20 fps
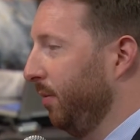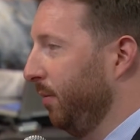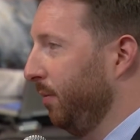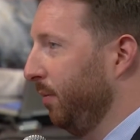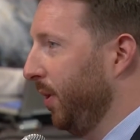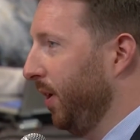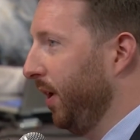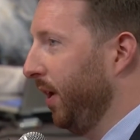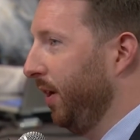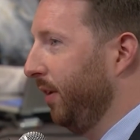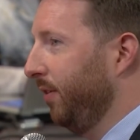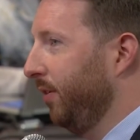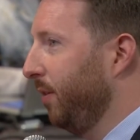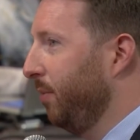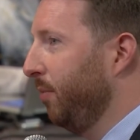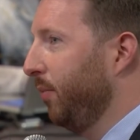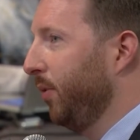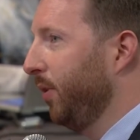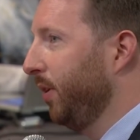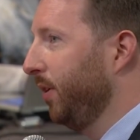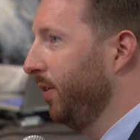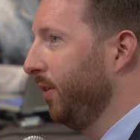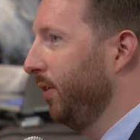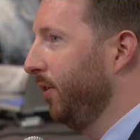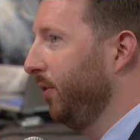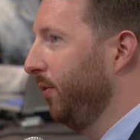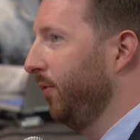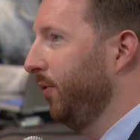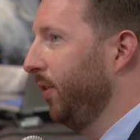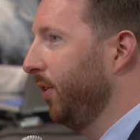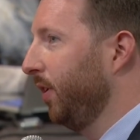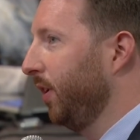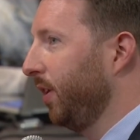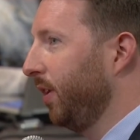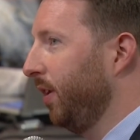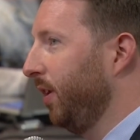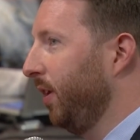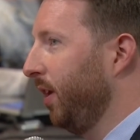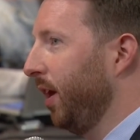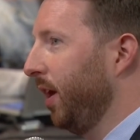but at some point, did you feel
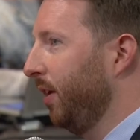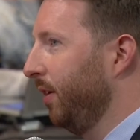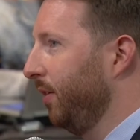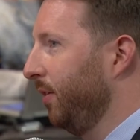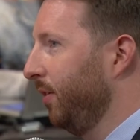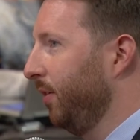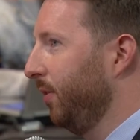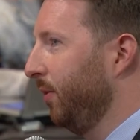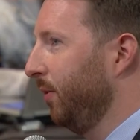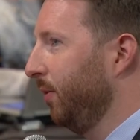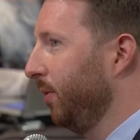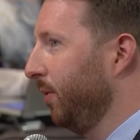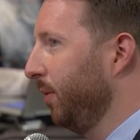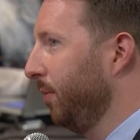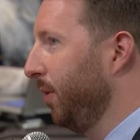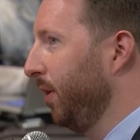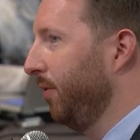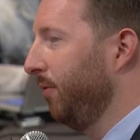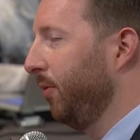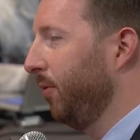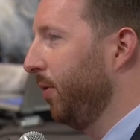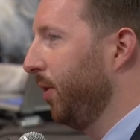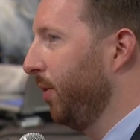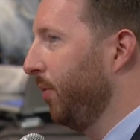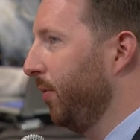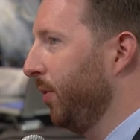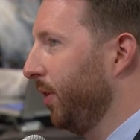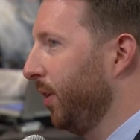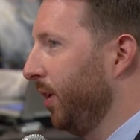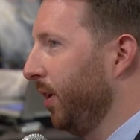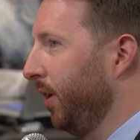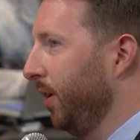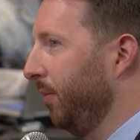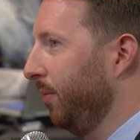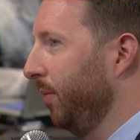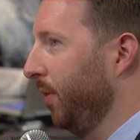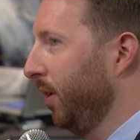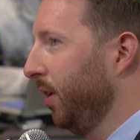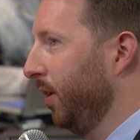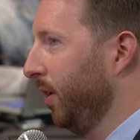like he got into a bit of a one-on-one
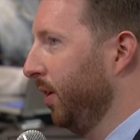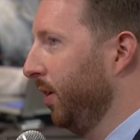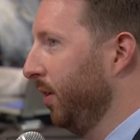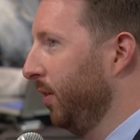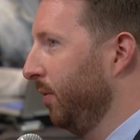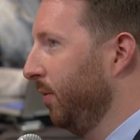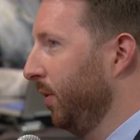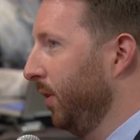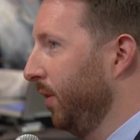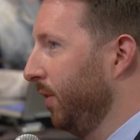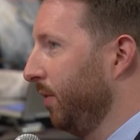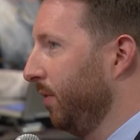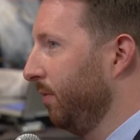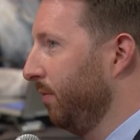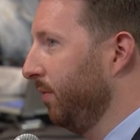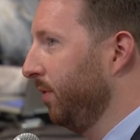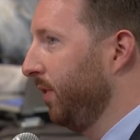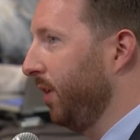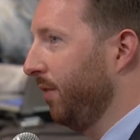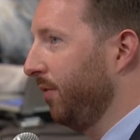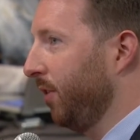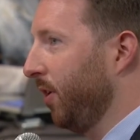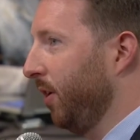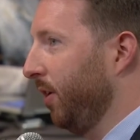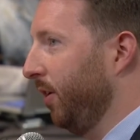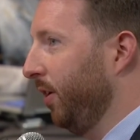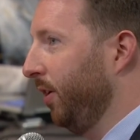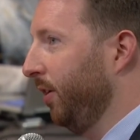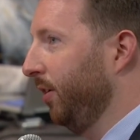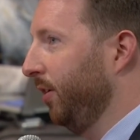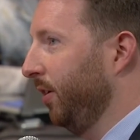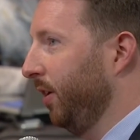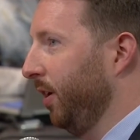game with Steph Curry?